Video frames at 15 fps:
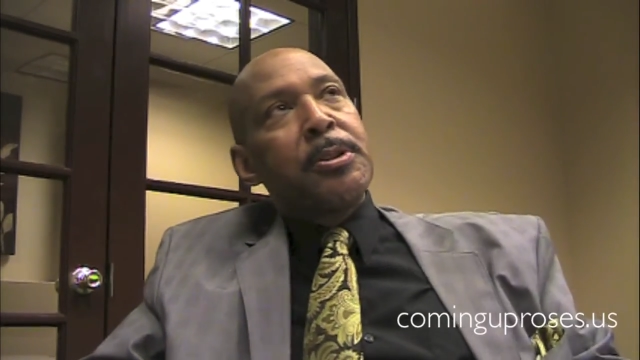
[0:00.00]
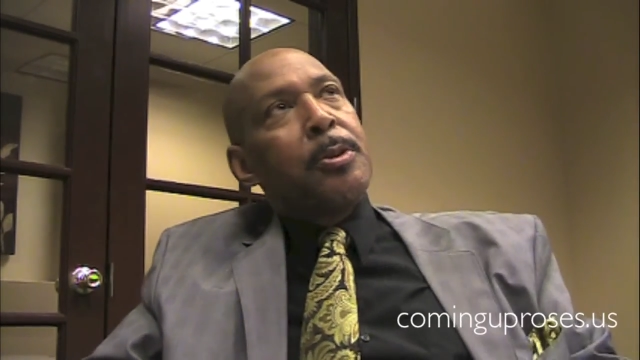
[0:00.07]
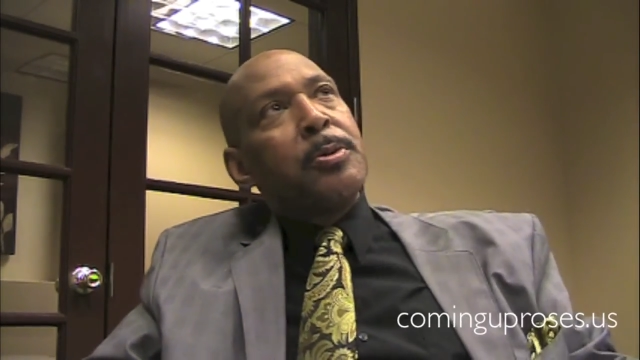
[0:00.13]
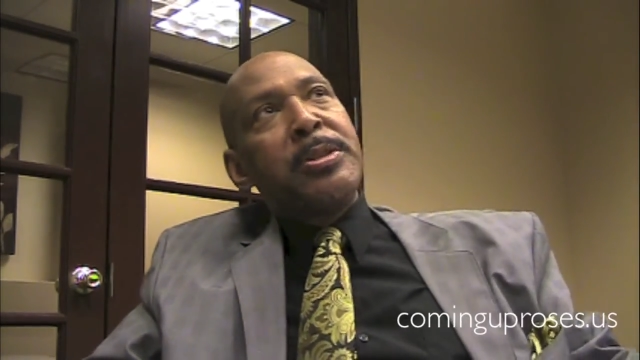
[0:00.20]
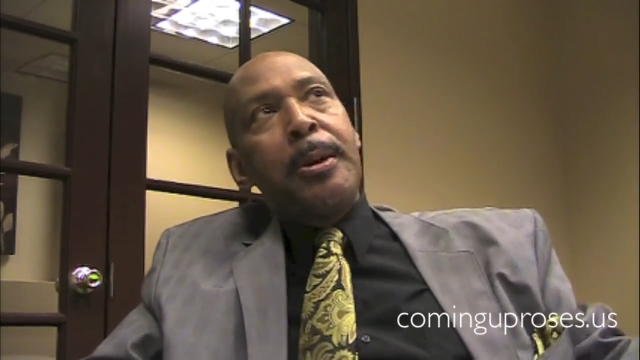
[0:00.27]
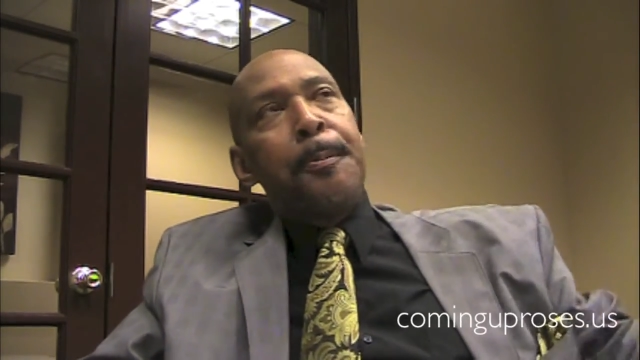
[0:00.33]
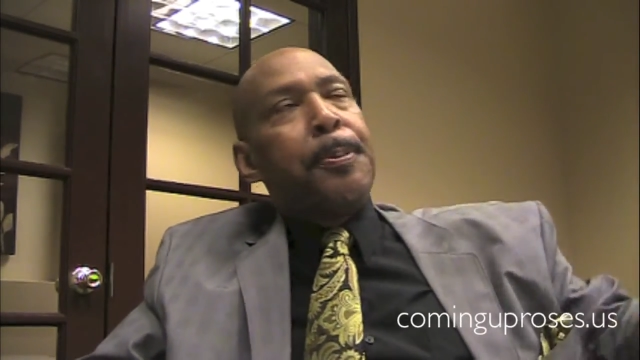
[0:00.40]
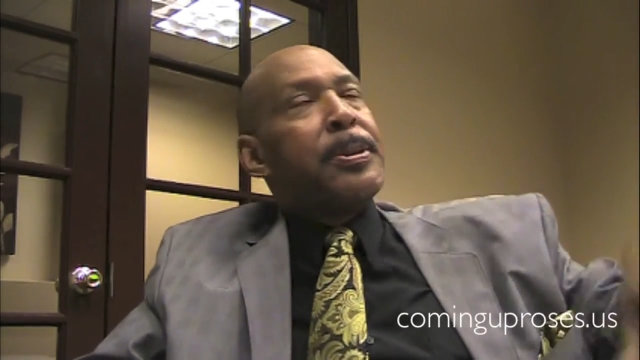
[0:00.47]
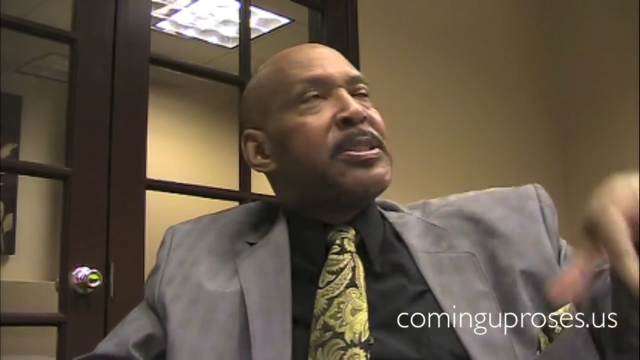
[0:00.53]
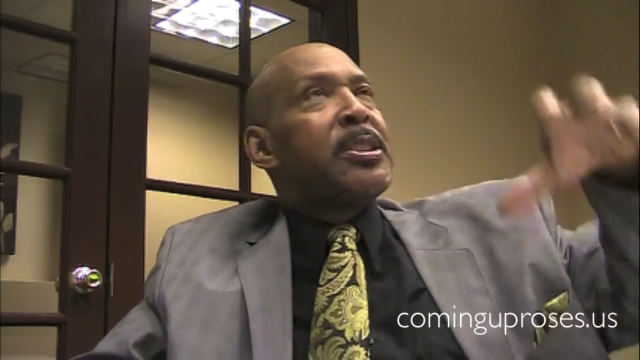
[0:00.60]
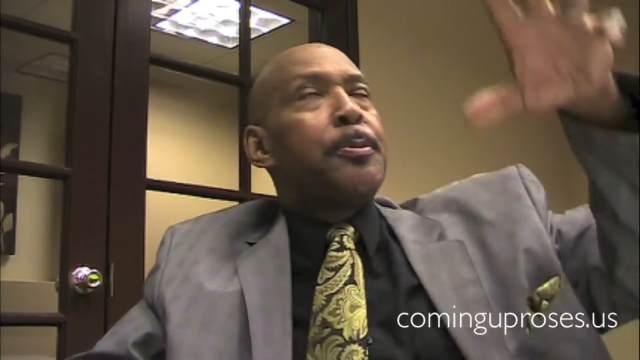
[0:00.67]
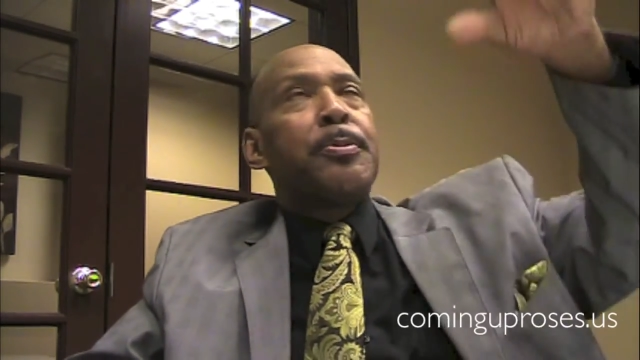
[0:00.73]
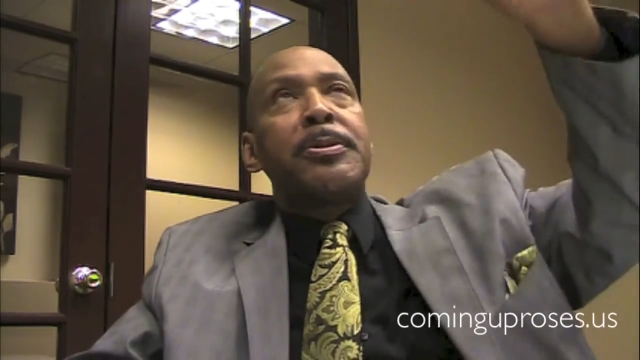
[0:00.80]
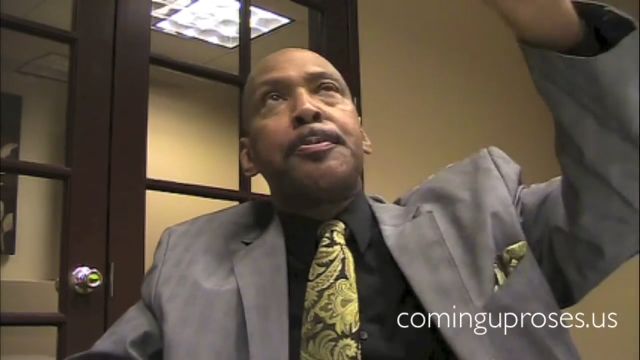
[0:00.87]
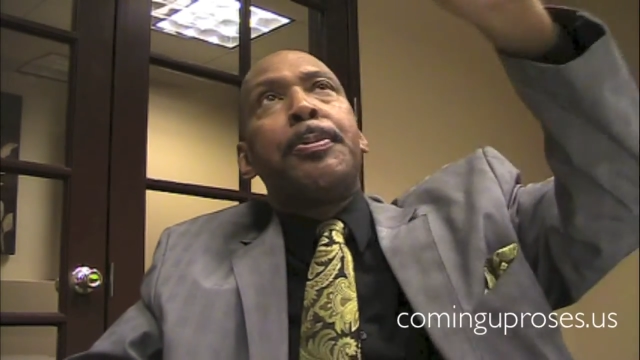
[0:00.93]
They put
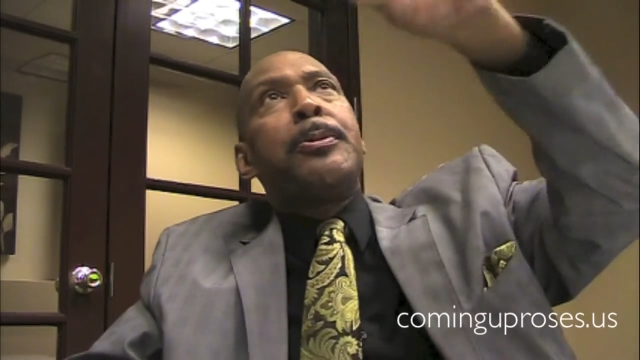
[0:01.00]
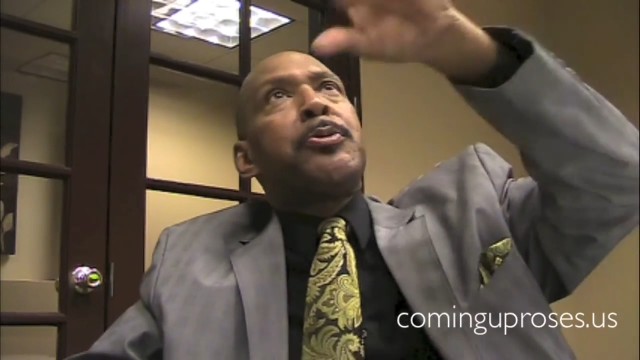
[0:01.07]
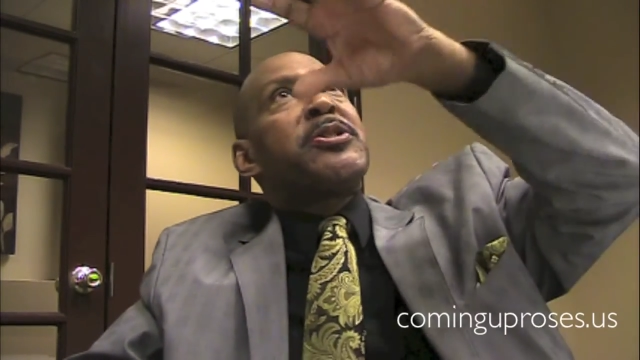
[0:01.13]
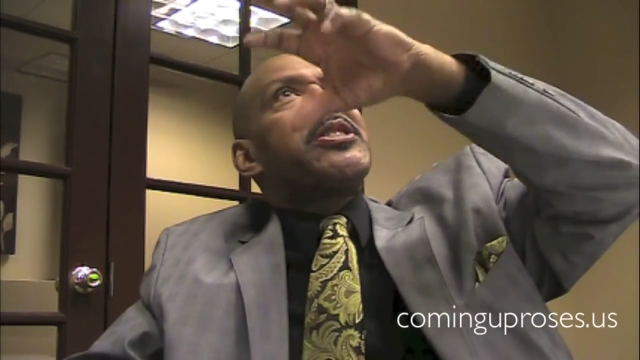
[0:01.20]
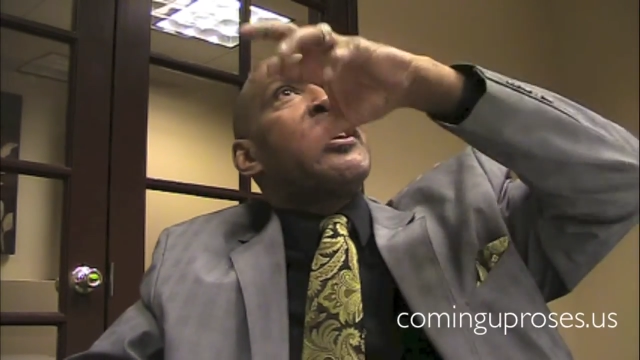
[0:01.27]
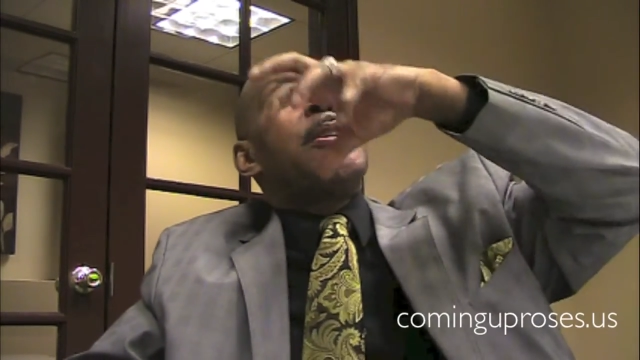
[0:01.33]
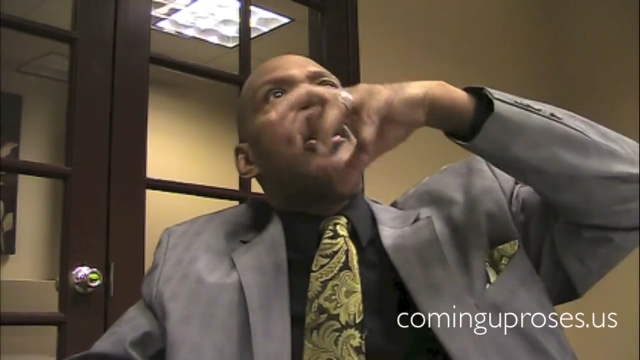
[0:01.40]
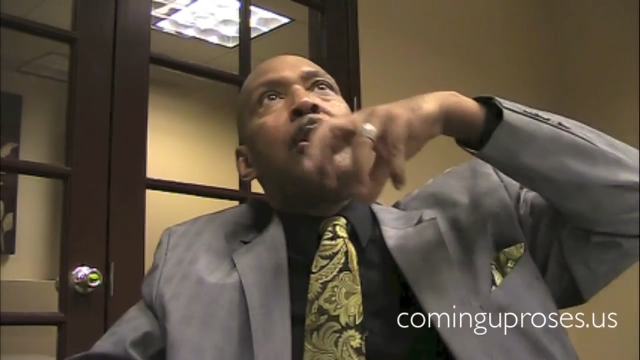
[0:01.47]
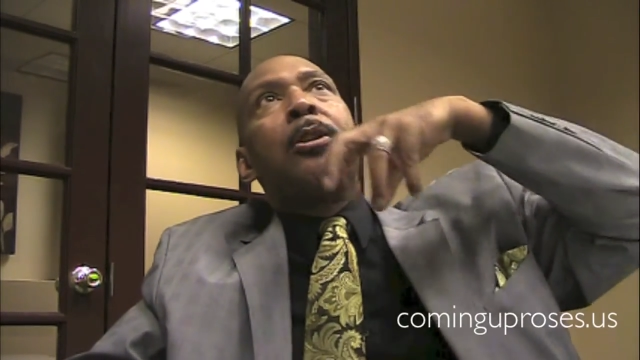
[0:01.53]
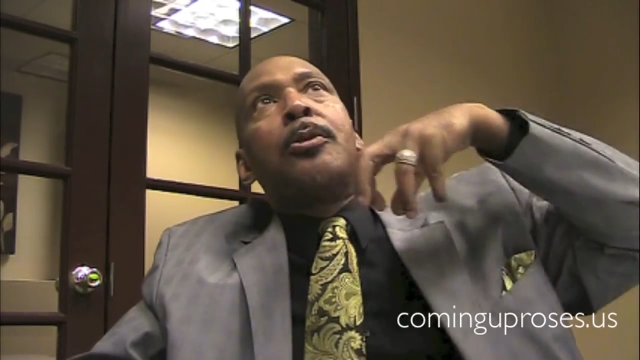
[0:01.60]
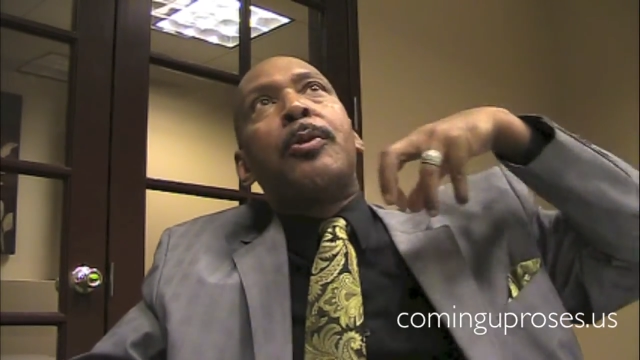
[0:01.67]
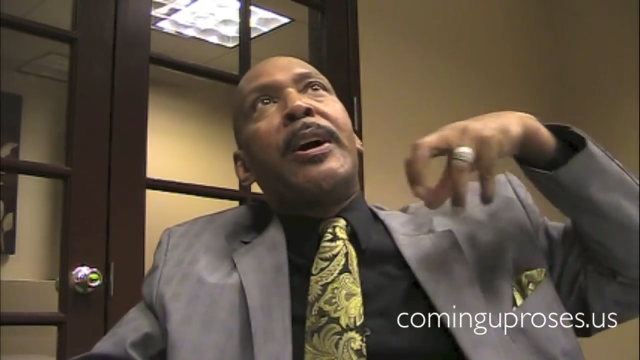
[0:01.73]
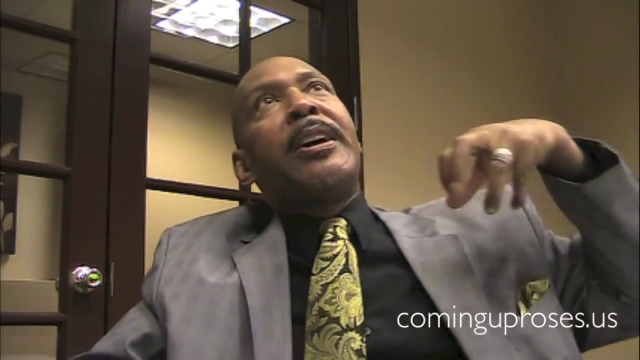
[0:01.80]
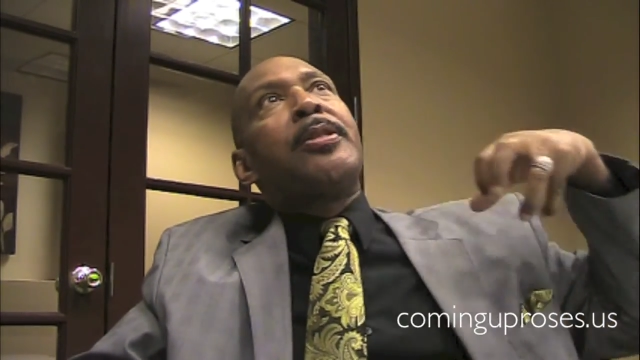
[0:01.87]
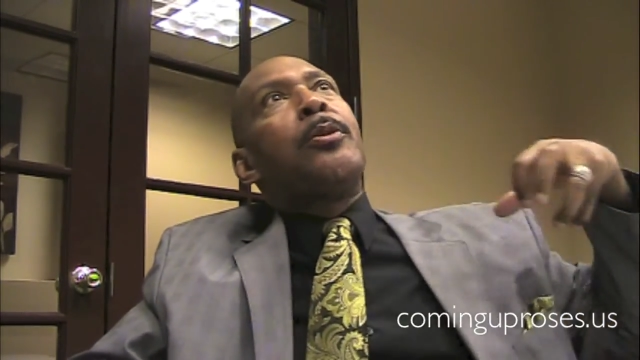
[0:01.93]
people stand all
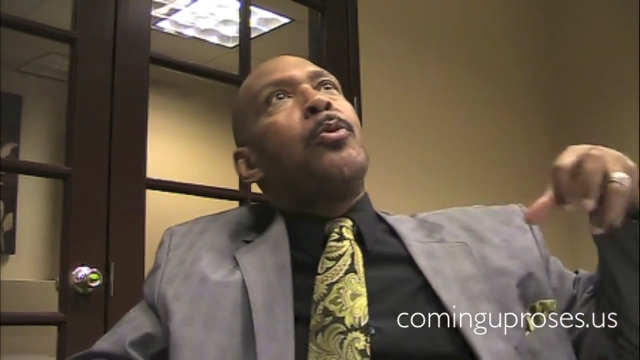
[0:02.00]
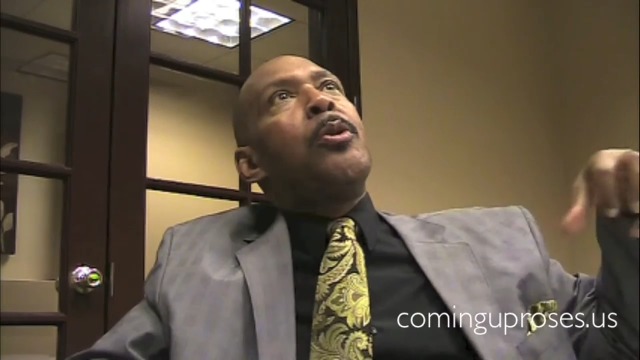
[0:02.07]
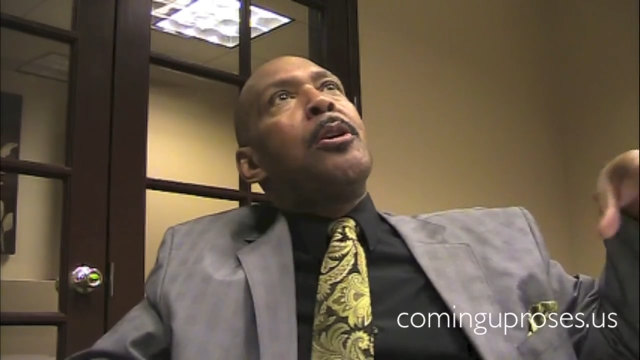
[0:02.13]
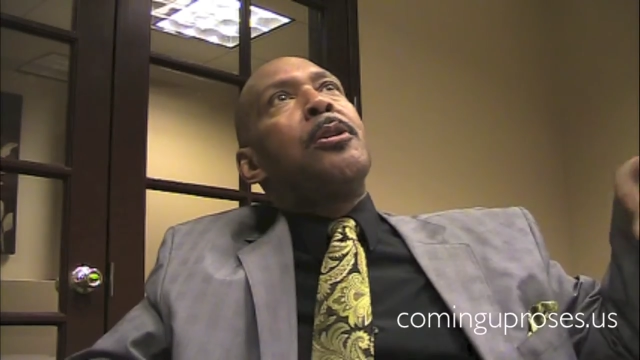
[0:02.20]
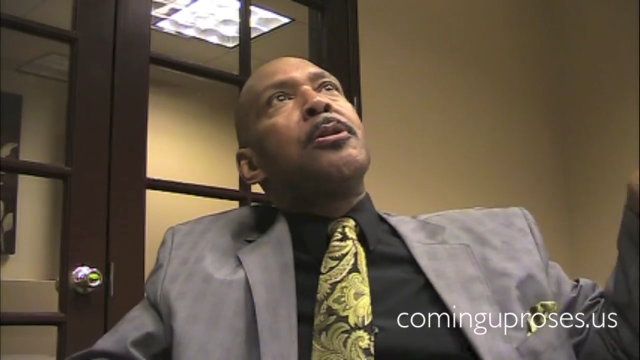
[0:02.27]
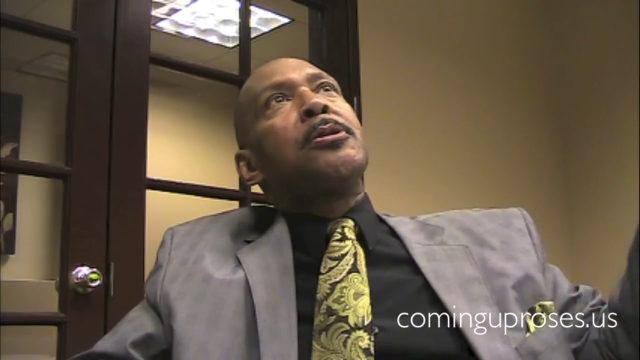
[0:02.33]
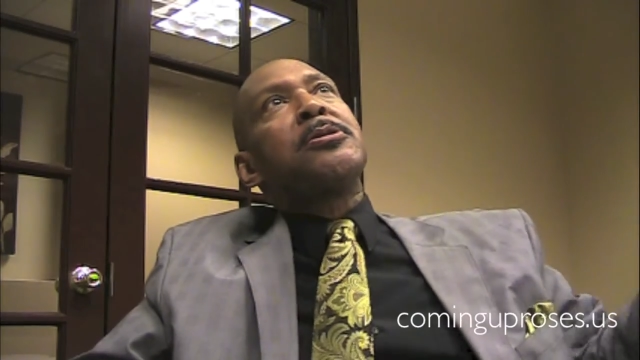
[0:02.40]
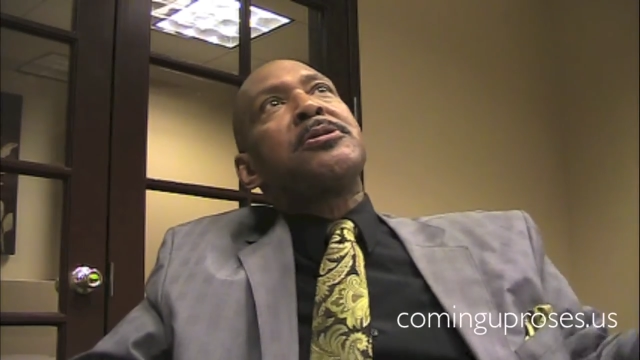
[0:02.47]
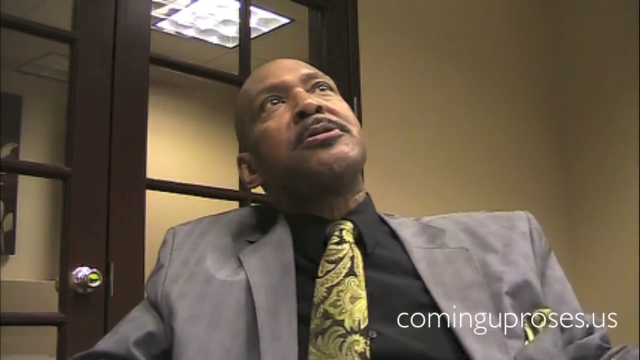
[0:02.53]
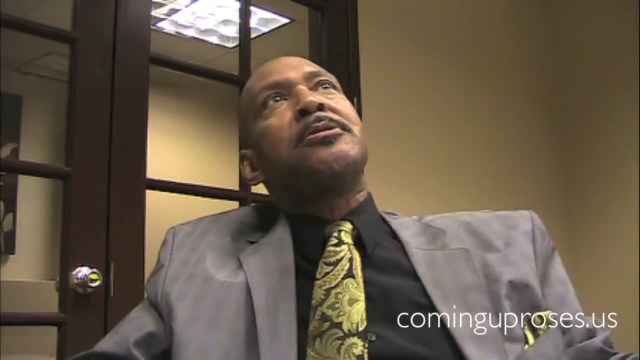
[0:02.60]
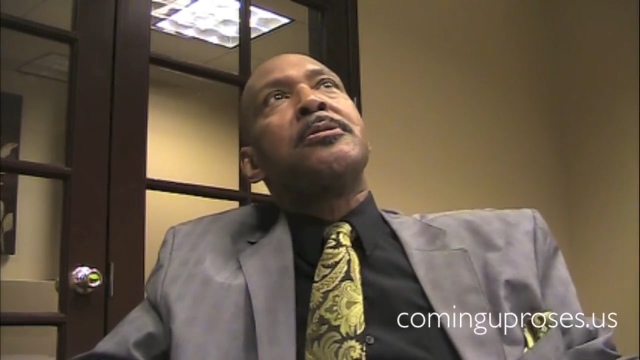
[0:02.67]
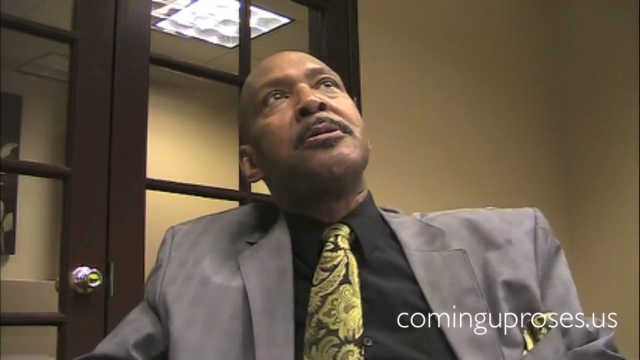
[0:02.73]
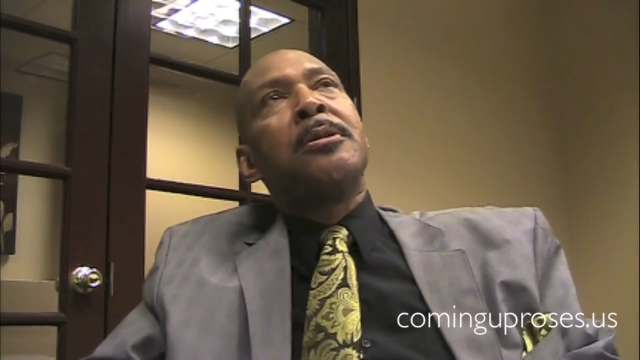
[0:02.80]
around the walls.